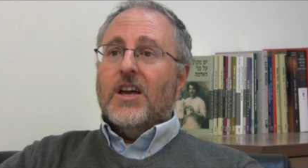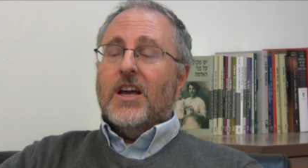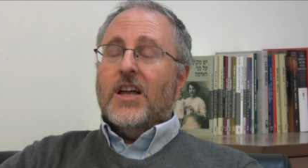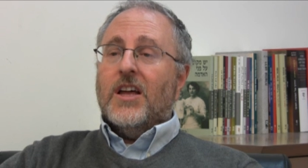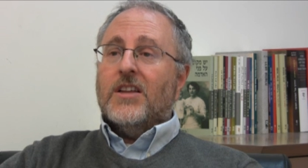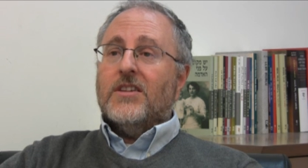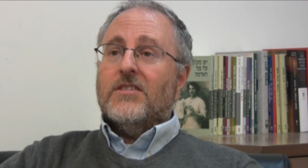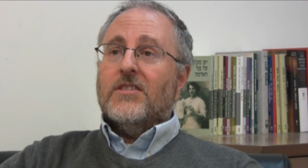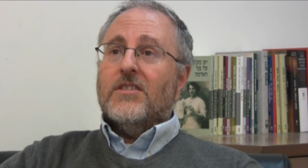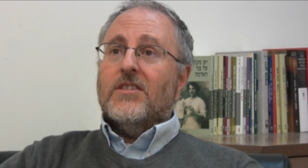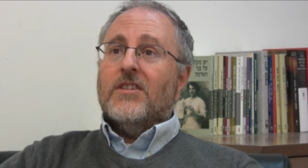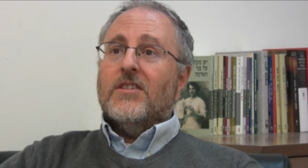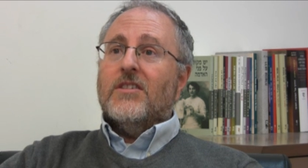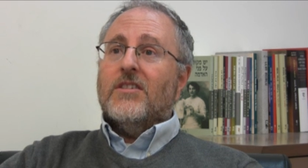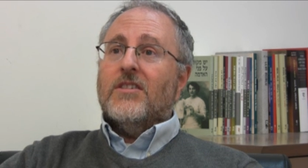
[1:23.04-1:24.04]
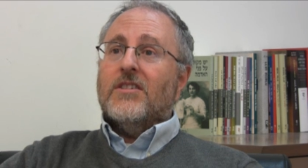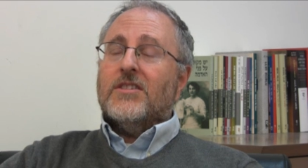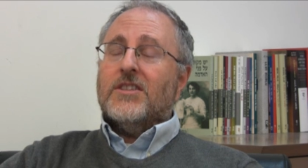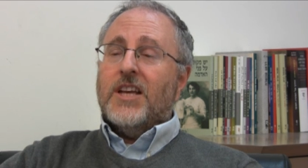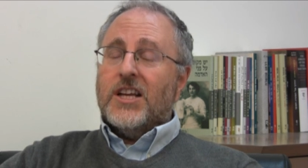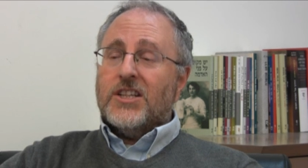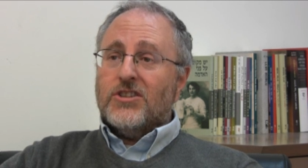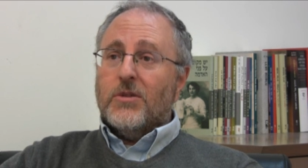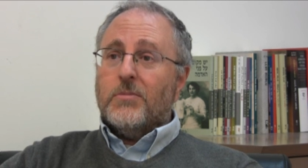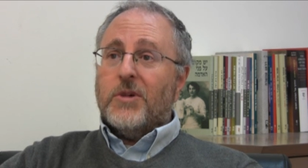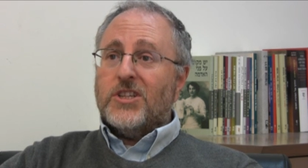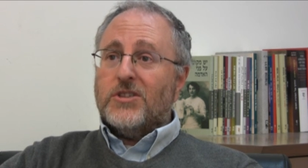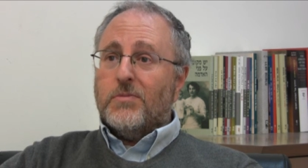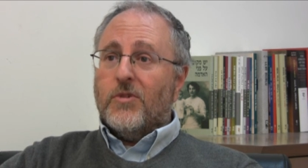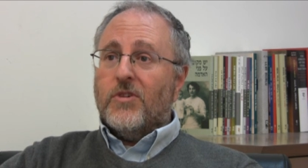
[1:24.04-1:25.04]
and takes on
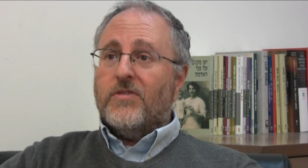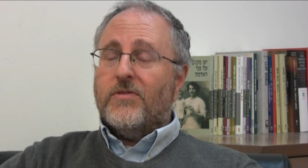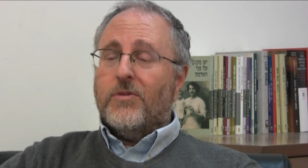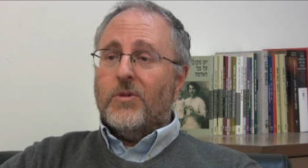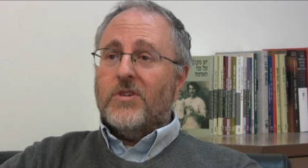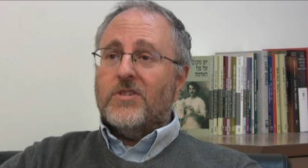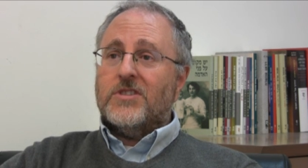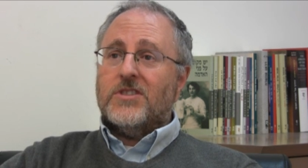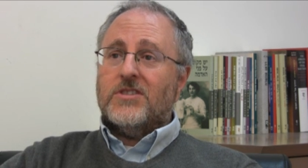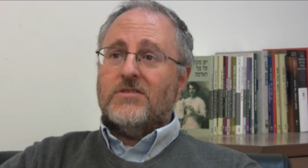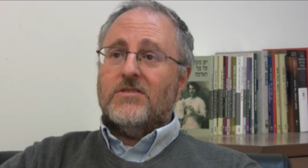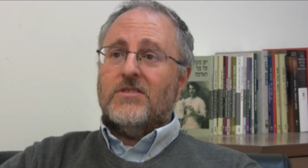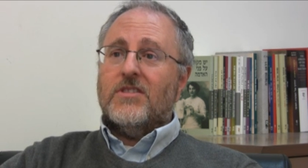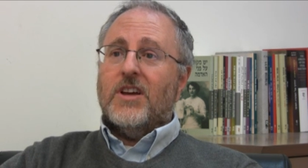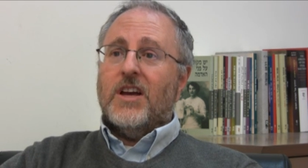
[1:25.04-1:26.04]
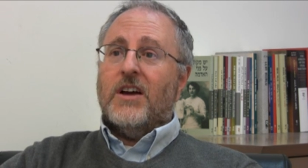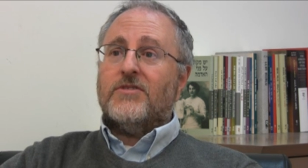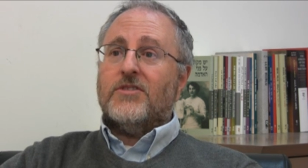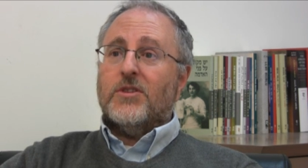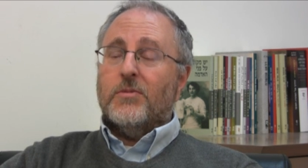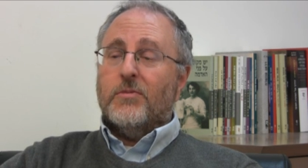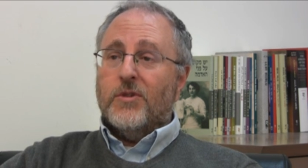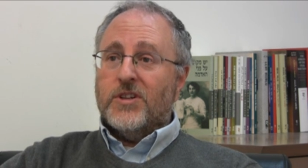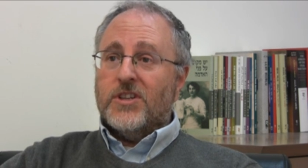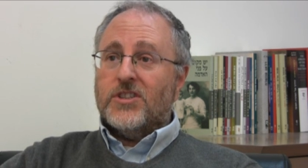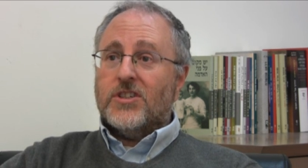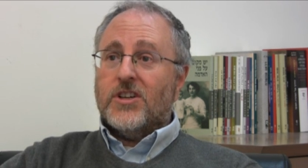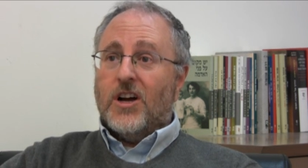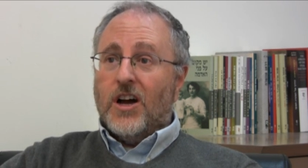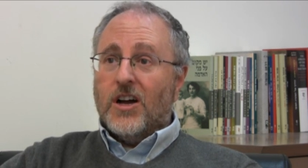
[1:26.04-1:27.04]
much more force after the
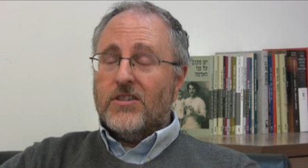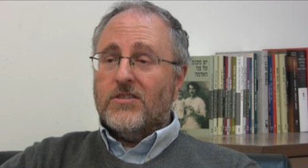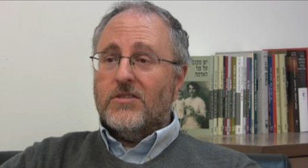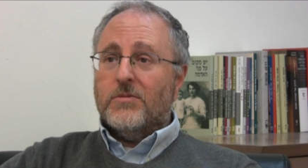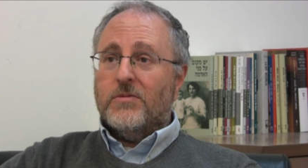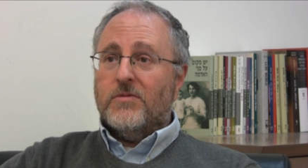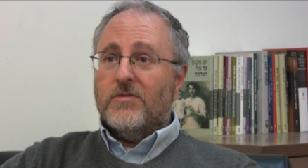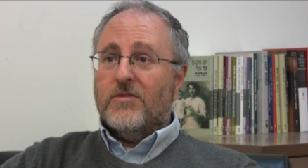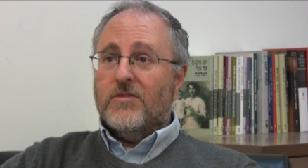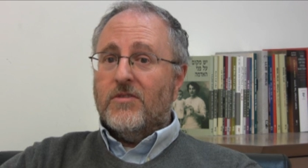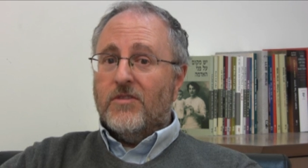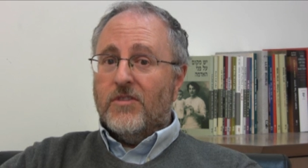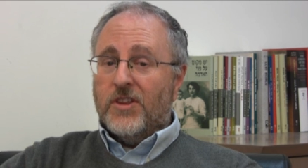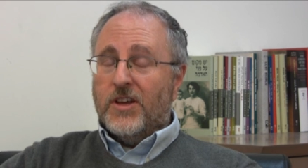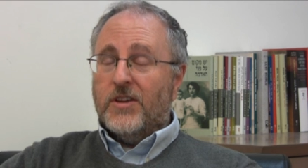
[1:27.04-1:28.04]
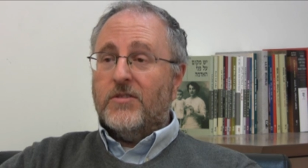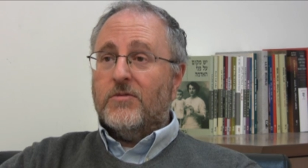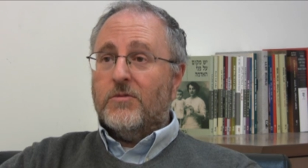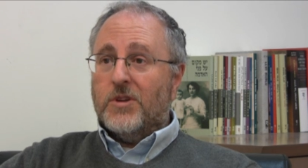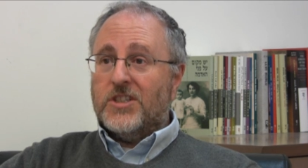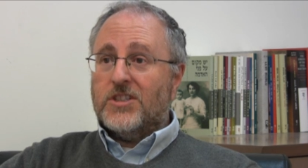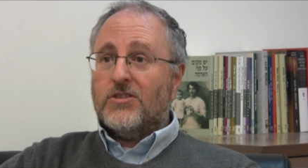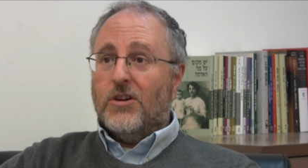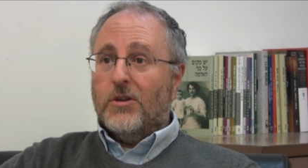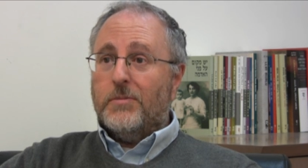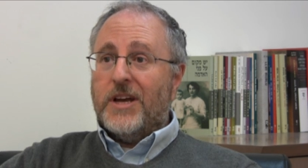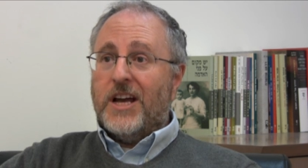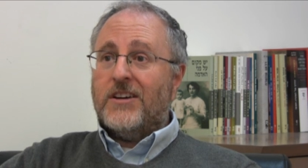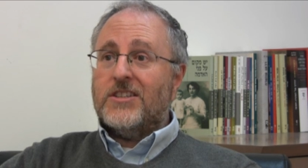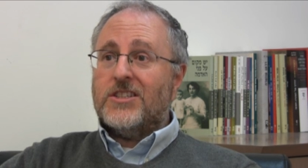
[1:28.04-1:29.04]
British conquer then what is called
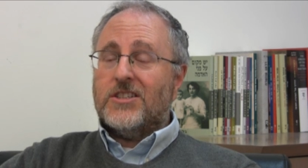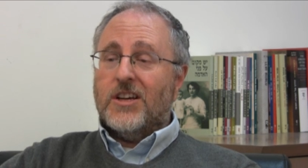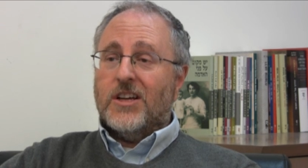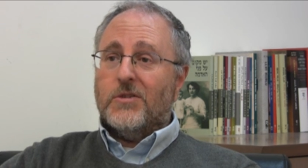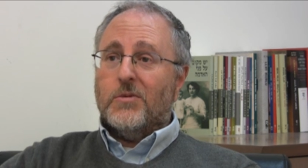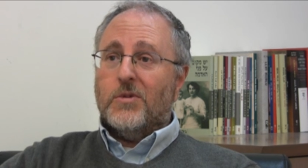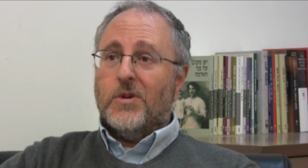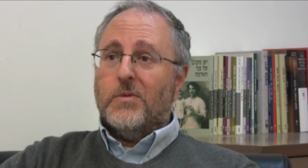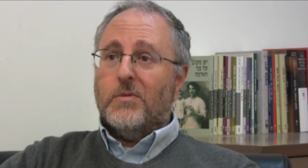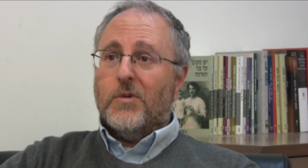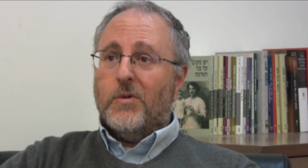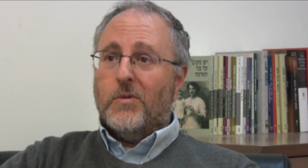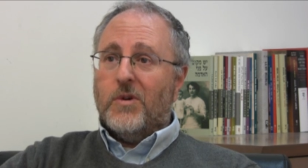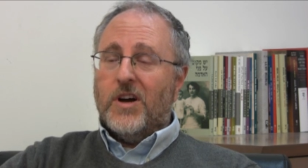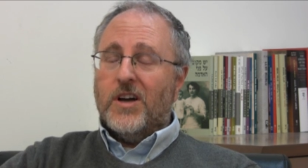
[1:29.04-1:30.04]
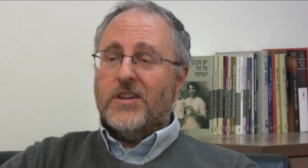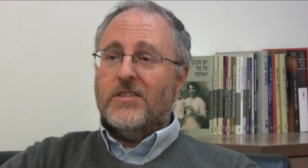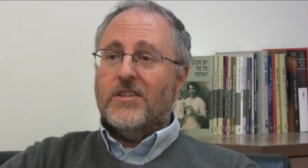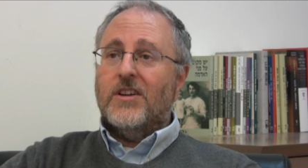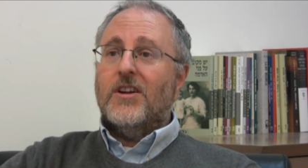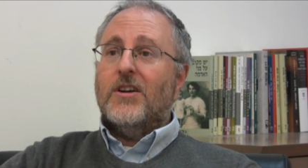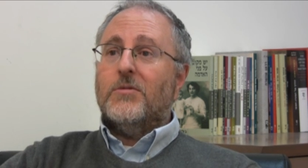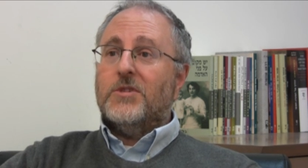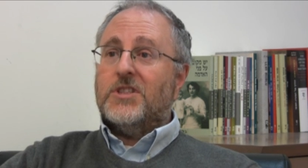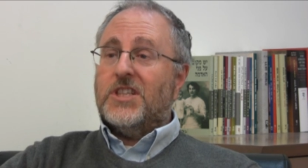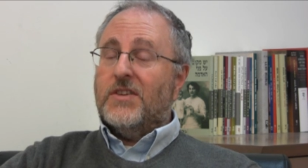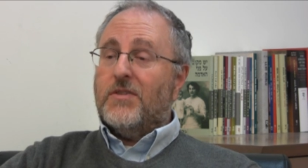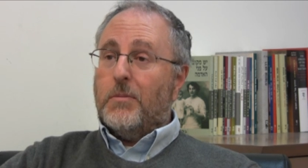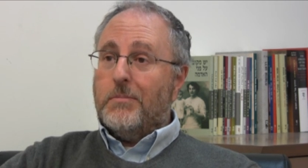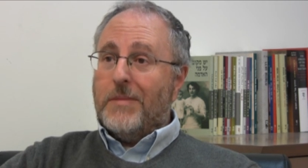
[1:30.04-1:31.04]
Palestine in World War I,
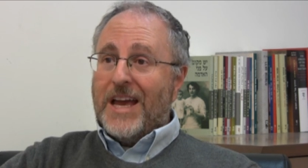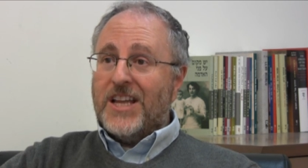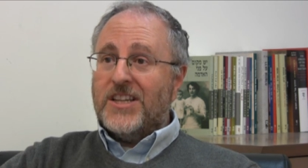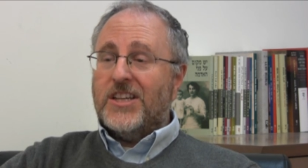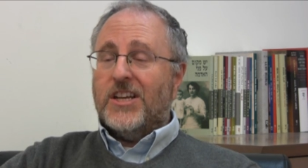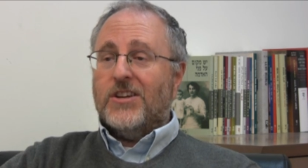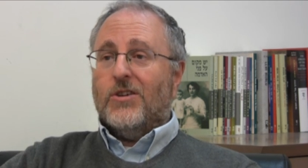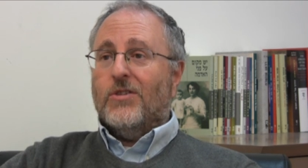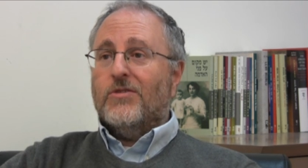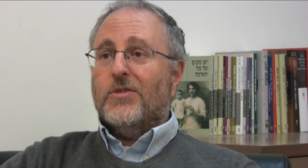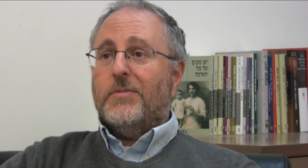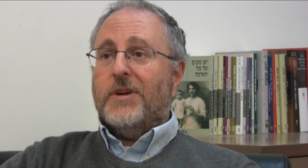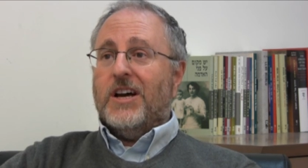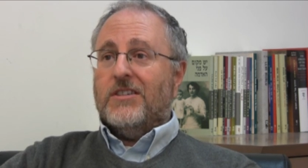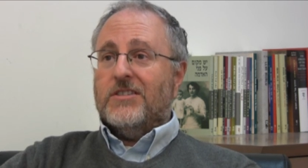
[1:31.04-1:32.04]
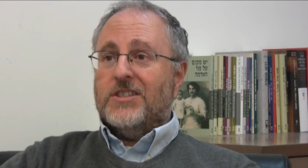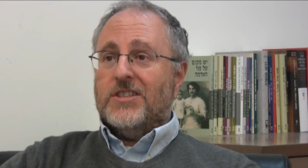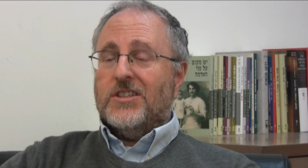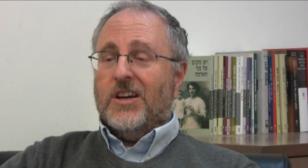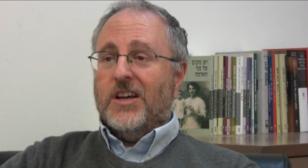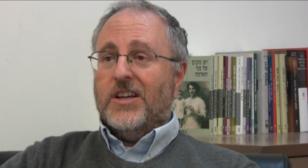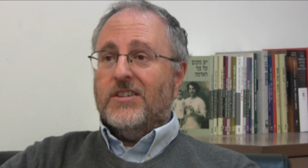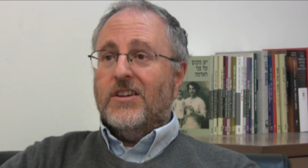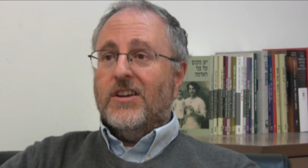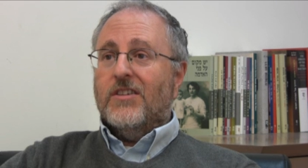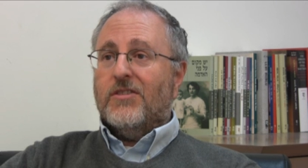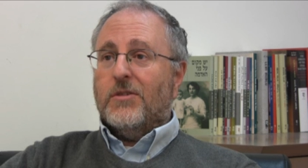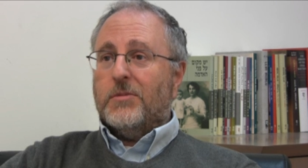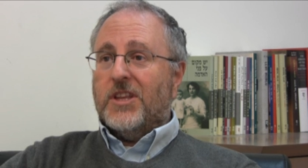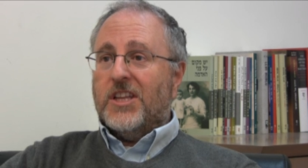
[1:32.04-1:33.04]
receive a mandate over Palestine
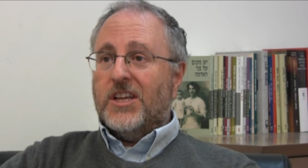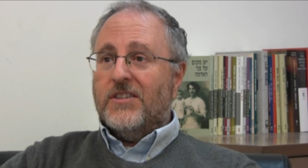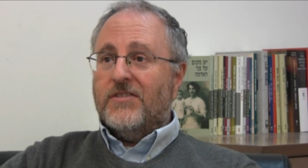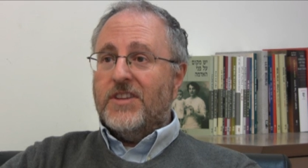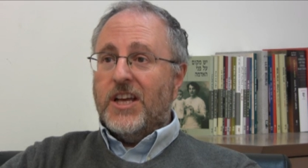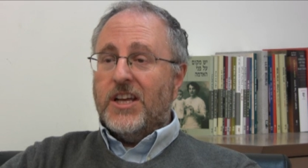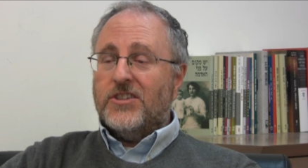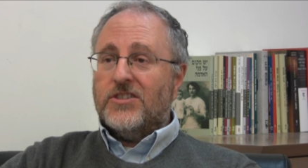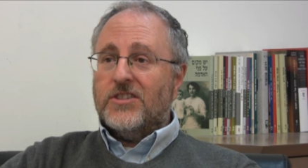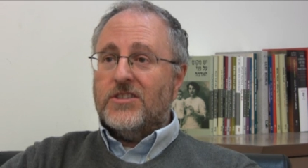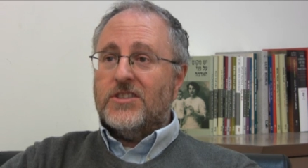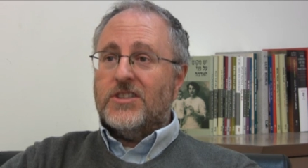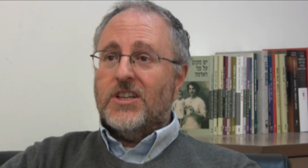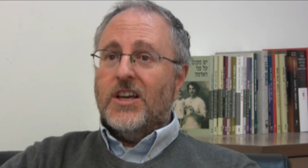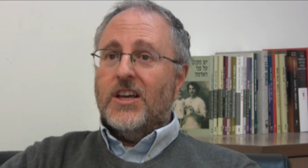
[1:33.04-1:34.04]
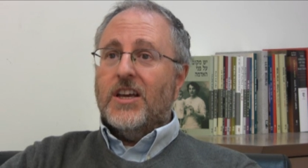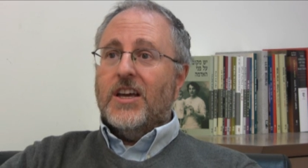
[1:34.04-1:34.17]
from the League of Nations.